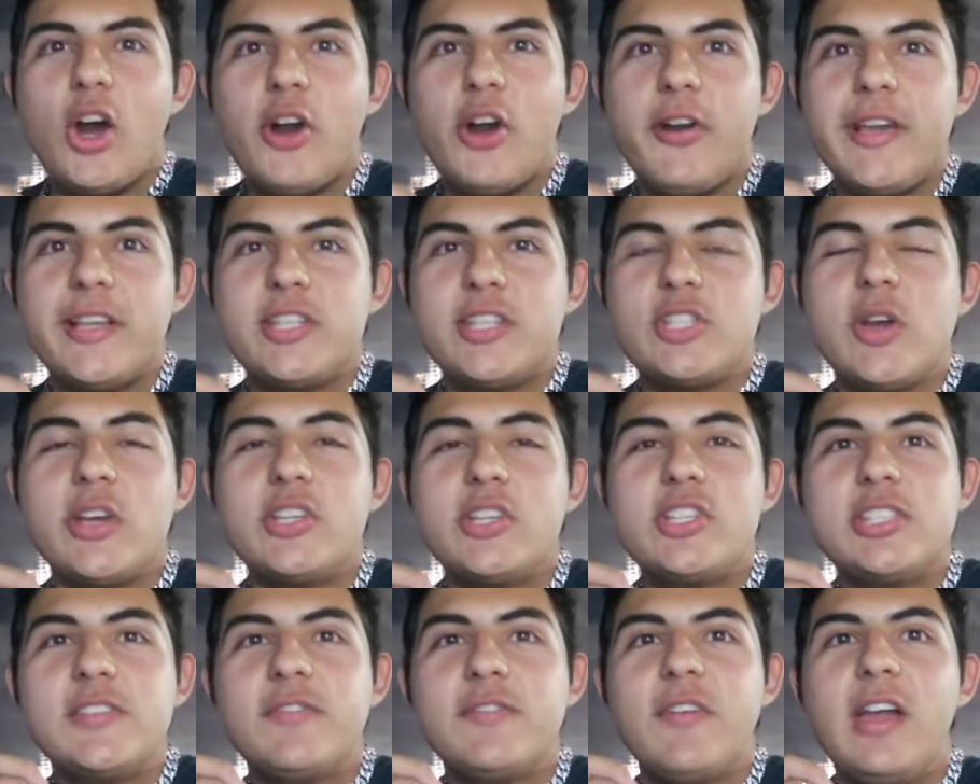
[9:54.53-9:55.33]
Alright, so I
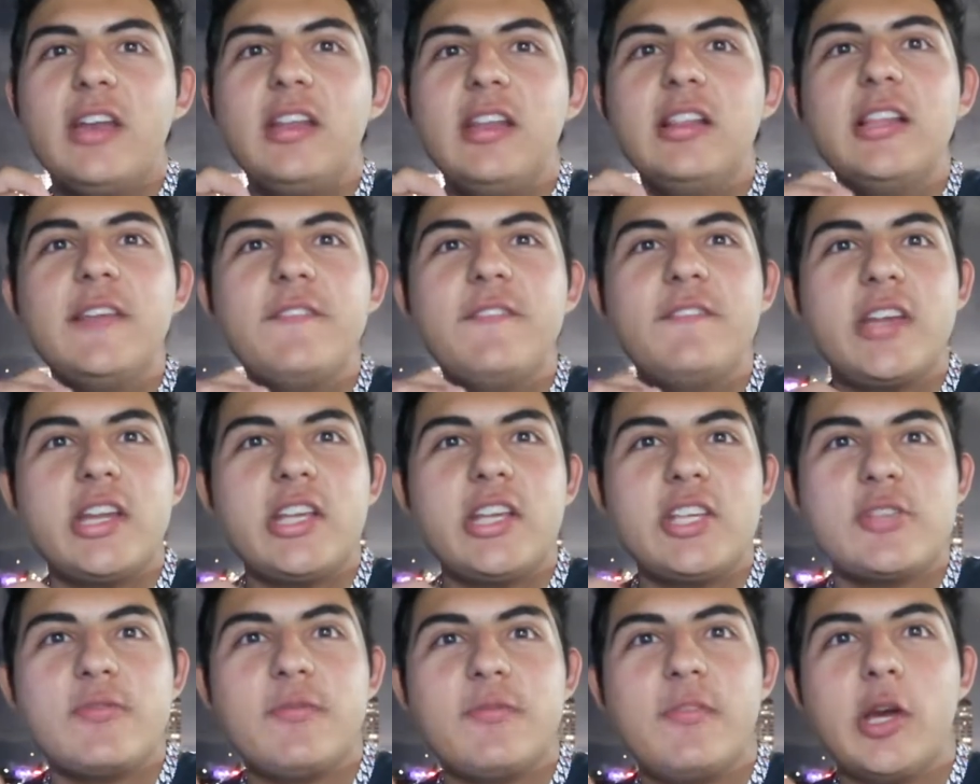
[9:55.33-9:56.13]
just finally
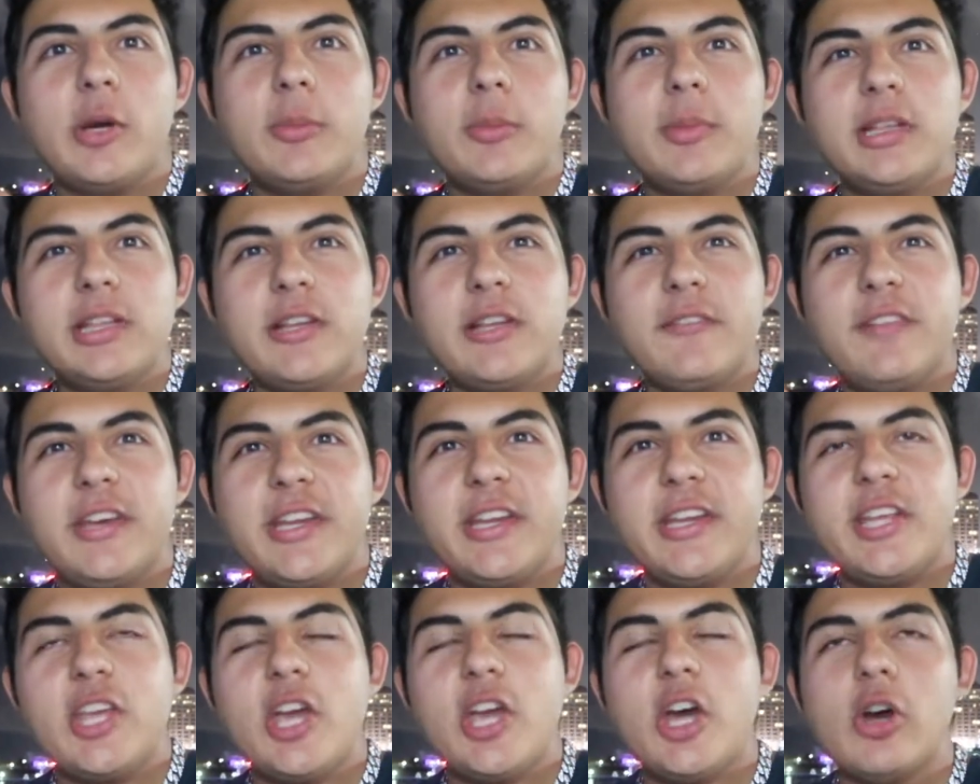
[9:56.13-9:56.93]
finished filming the
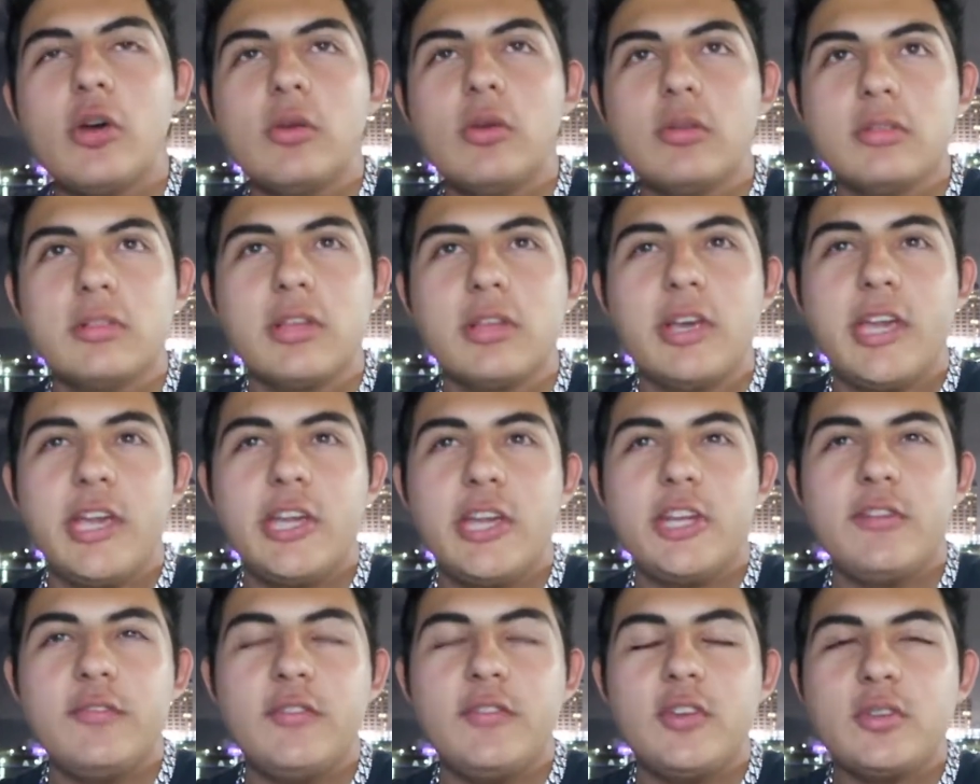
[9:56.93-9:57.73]
video. The
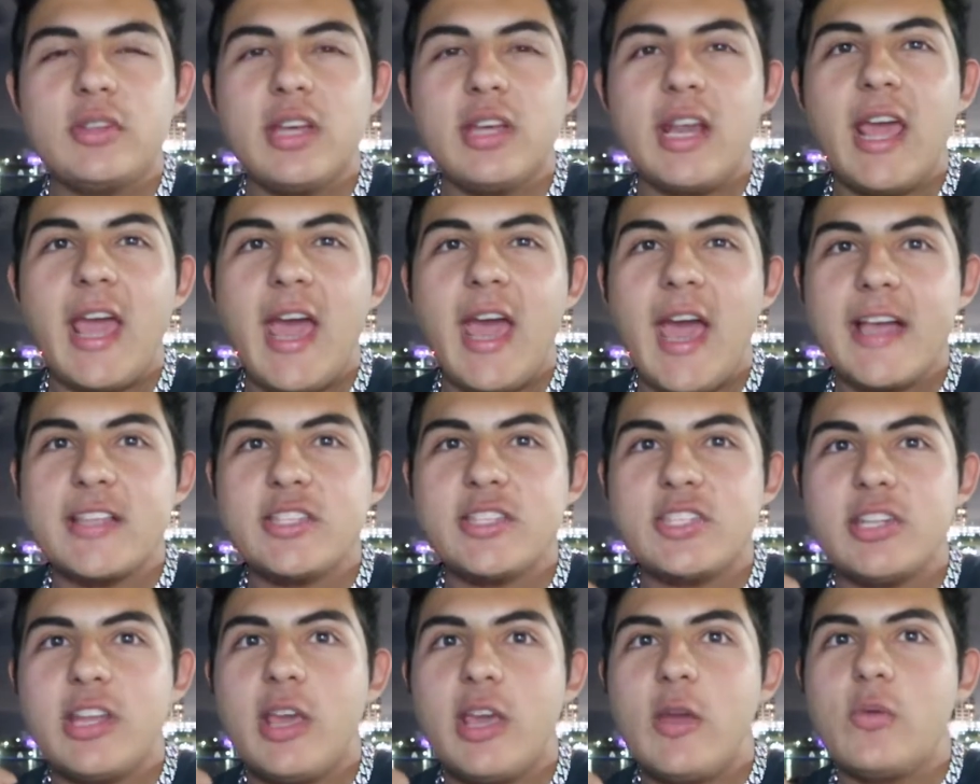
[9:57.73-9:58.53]
interview that I had
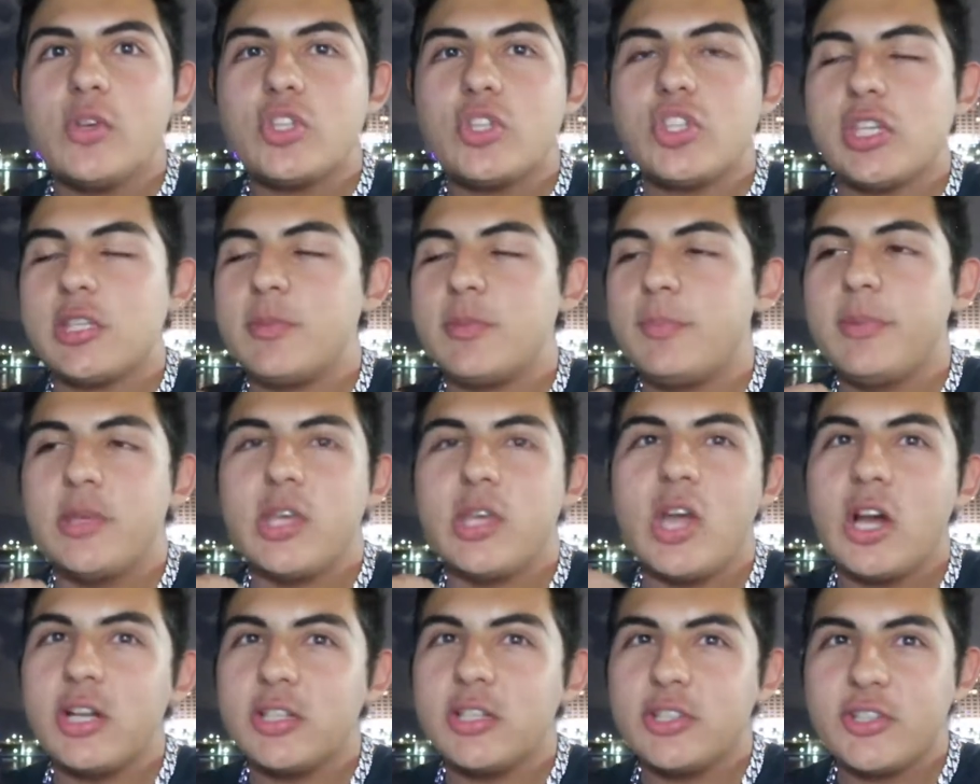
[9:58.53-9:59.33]
today was just
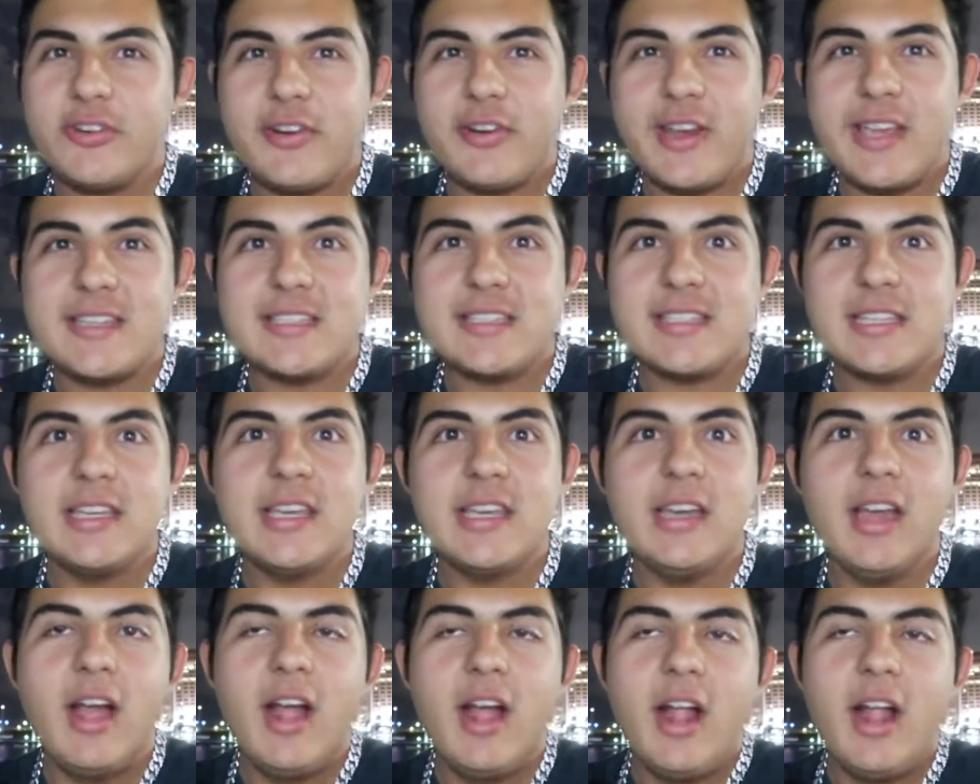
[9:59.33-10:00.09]
beyond crazy.